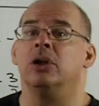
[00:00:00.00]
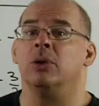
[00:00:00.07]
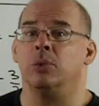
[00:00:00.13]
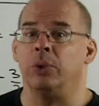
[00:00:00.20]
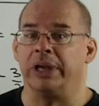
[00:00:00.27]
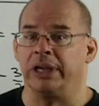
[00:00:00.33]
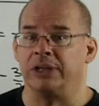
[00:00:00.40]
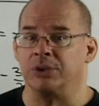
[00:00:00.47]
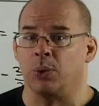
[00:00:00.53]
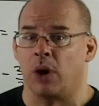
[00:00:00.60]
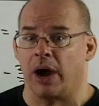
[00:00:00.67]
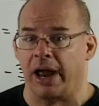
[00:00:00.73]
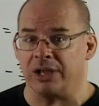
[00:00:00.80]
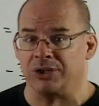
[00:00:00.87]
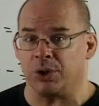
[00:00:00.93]
we get to
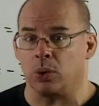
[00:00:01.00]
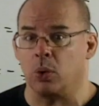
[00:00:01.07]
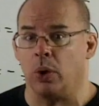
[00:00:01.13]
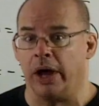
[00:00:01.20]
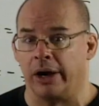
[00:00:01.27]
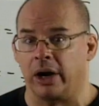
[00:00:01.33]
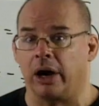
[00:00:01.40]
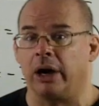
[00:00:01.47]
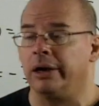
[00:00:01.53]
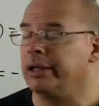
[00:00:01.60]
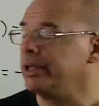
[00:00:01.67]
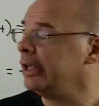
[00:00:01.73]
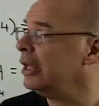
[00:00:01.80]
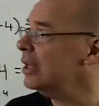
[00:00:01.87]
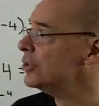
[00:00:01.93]
our answer quicker.
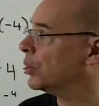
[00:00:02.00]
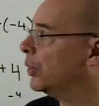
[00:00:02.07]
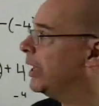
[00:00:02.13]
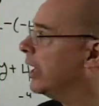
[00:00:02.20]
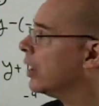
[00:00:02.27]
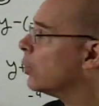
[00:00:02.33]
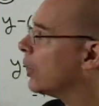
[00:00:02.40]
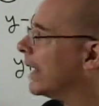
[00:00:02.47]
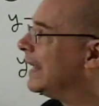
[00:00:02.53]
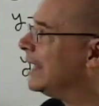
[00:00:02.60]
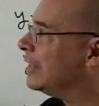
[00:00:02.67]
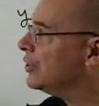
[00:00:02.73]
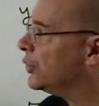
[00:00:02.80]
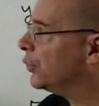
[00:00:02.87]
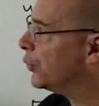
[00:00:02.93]
So here what I
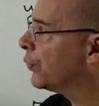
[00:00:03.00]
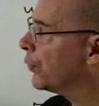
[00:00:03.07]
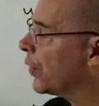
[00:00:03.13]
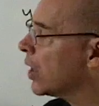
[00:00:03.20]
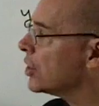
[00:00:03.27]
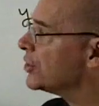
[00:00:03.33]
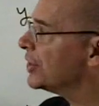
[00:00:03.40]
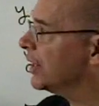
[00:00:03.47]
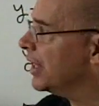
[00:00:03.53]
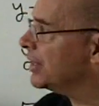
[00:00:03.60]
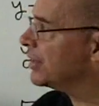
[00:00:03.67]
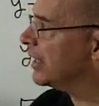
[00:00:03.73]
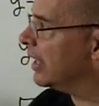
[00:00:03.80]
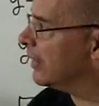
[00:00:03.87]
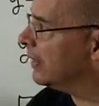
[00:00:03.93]
need to do first
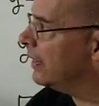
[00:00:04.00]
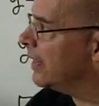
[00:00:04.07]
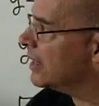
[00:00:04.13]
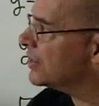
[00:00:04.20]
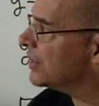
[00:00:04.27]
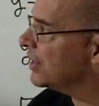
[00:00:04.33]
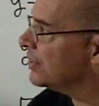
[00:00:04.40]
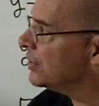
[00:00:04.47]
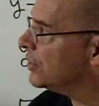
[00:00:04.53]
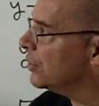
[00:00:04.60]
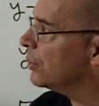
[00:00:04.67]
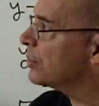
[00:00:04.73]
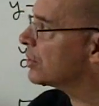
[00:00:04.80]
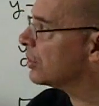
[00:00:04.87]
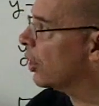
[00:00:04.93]
is get this
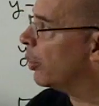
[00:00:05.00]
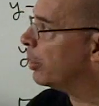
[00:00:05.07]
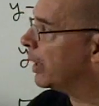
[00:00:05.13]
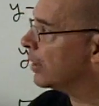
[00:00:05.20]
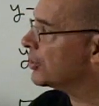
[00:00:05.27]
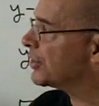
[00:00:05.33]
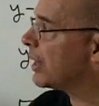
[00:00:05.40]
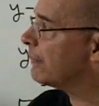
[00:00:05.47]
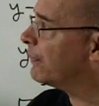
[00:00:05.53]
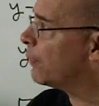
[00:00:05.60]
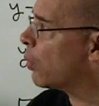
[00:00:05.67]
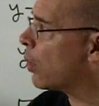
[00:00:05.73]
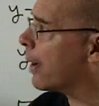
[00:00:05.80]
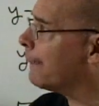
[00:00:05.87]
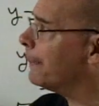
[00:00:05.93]
into slope-intercept
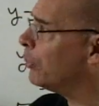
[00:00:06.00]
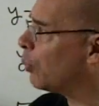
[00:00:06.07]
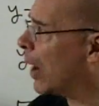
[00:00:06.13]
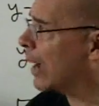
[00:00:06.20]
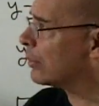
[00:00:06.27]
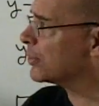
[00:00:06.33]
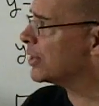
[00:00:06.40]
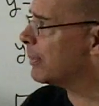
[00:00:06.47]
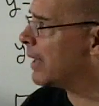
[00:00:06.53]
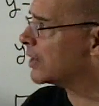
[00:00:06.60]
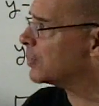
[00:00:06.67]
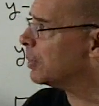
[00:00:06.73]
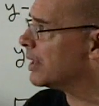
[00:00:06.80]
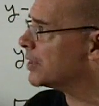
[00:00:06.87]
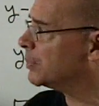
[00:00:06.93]
form, y equals
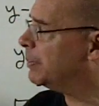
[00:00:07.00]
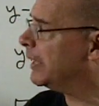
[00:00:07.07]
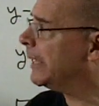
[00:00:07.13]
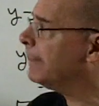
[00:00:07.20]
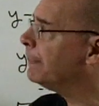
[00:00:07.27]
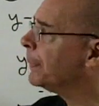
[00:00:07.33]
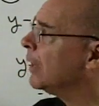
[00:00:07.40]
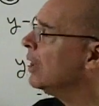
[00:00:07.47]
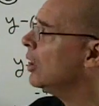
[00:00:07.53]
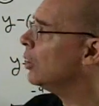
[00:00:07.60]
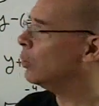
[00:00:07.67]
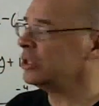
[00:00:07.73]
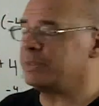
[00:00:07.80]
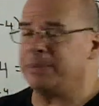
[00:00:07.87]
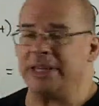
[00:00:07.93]
mx plus b,
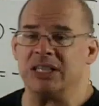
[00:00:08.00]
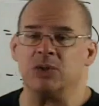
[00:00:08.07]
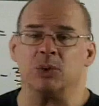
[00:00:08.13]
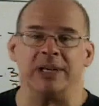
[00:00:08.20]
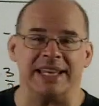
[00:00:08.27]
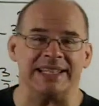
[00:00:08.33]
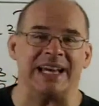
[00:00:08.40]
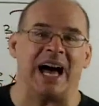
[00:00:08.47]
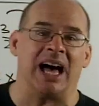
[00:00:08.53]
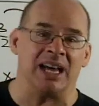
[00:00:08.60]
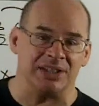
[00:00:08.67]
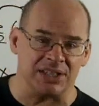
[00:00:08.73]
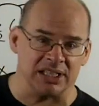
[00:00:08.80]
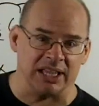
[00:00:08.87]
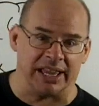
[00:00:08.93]
which means we need to
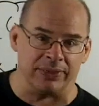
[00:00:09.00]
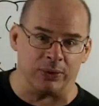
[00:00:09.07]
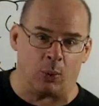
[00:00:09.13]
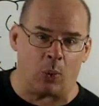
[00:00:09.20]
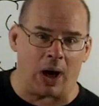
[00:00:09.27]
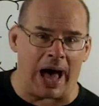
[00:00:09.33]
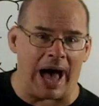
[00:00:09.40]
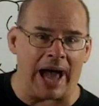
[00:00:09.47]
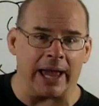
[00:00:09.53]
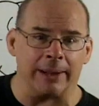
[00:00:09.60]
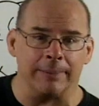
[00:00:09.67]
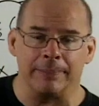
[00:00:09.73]
isolate the y.